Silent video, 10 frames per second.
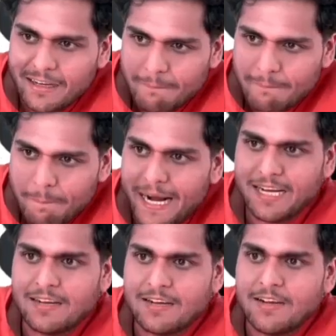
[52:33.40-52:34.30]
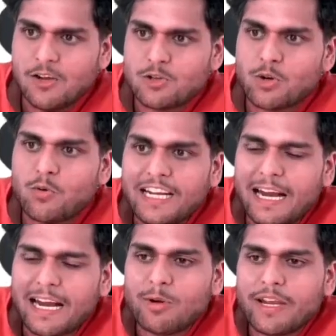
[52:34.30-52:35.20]
right? So what I
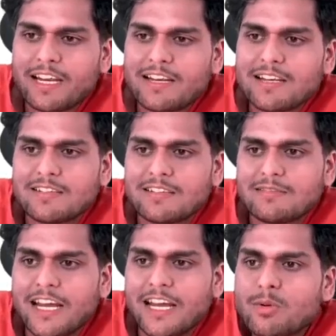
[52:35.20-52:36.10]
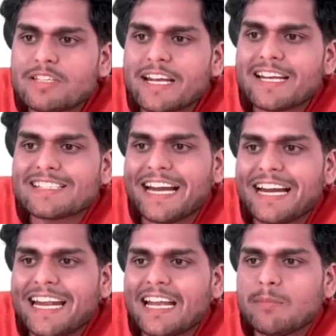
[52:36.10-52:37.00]
am doing is the user is
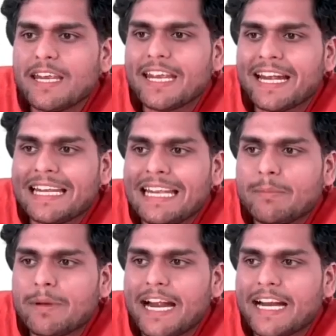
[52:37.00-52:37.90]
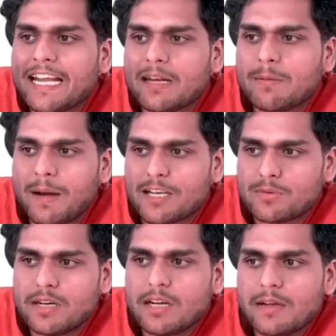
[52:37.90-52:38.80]
sending me an email ID and
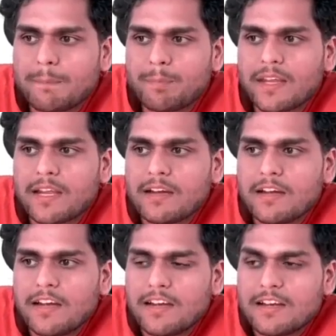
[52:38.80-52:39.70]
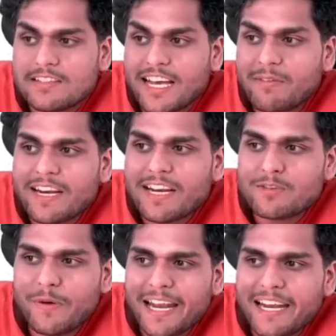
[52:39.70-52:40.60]
password. Server is
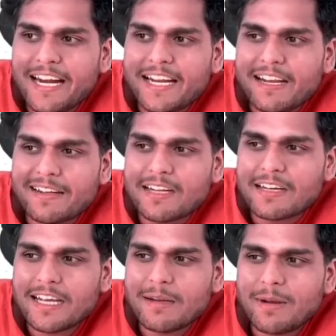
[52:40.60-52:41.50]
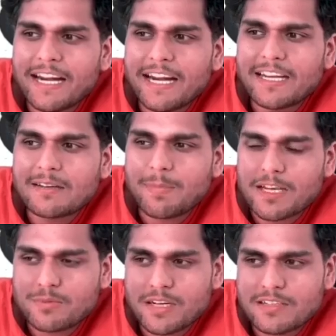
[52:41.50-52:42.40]
validating whether the email ID and
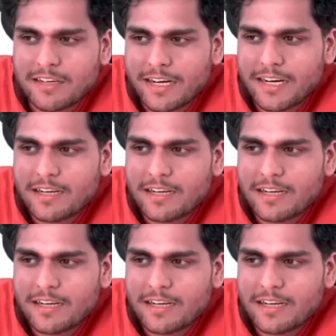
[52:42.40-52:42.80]
password is correct.